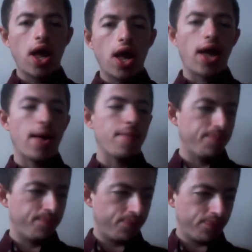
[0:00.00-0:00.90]

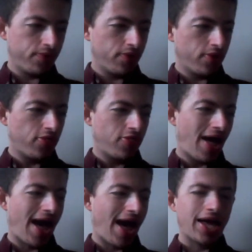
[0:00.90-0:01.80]
um,
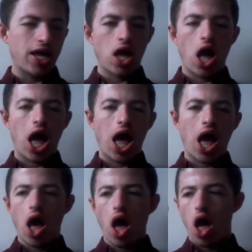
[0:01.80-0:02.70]
that
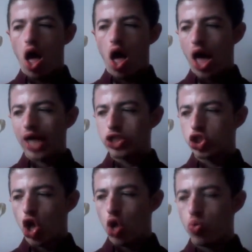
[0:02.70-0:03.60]
I
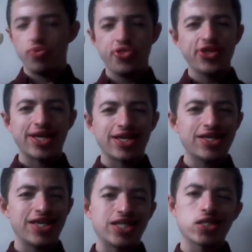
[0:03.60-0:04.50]
don't think
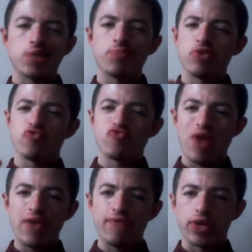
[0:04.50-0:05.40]
is going to be
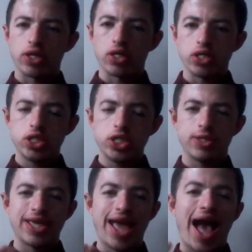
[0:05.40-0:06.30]
relevant to
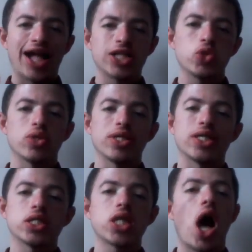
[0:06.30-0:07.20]
the actual
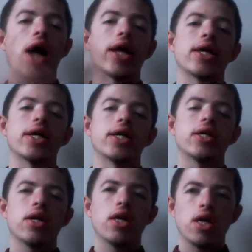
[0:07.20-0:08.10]
entire
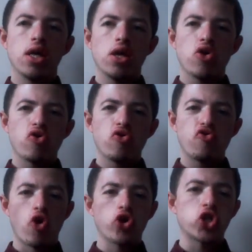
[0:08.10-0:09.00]

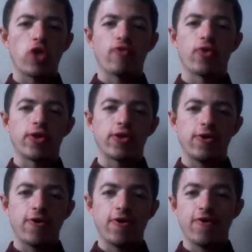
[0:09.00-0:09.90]
crossover
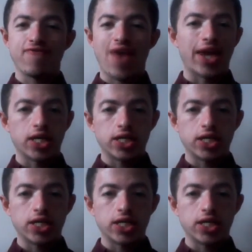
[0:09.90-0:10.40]
event.